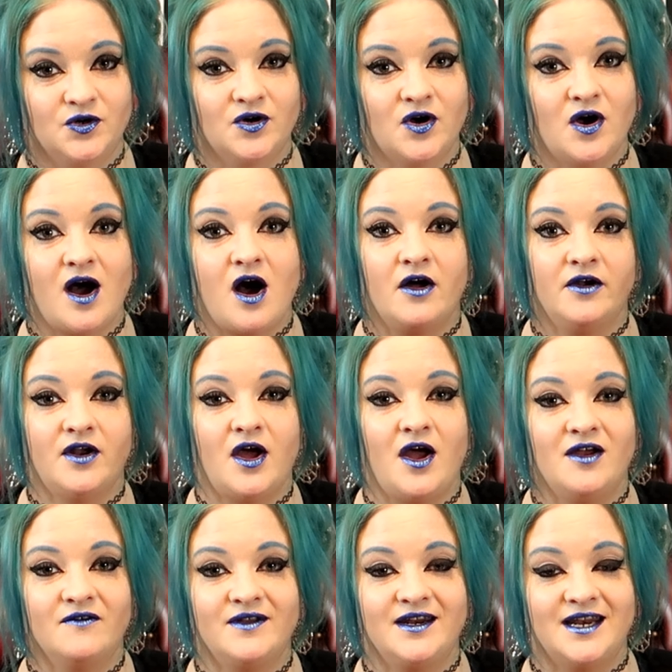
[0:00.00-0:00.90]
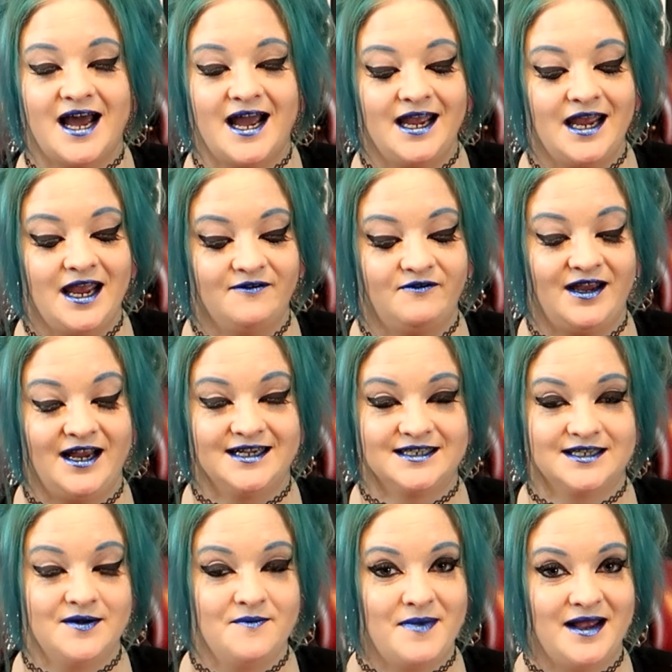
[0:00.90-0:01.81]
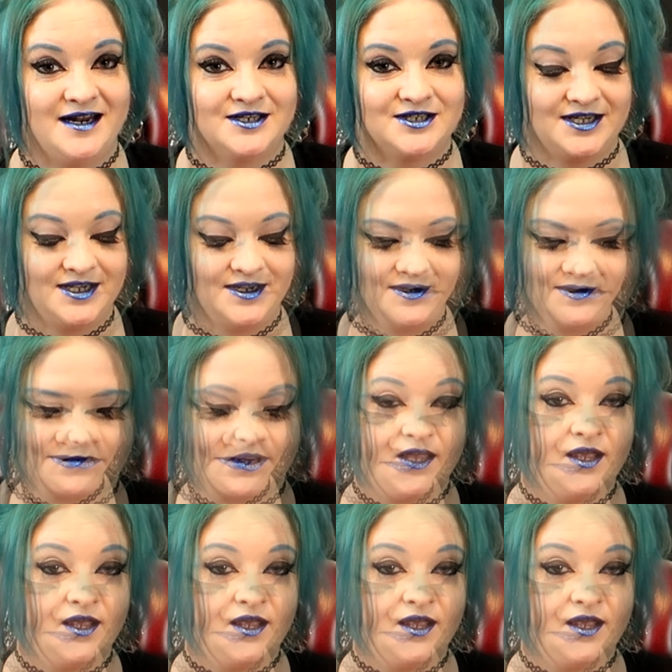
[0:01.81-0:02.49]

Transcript: or on overnight if it isn't meant to.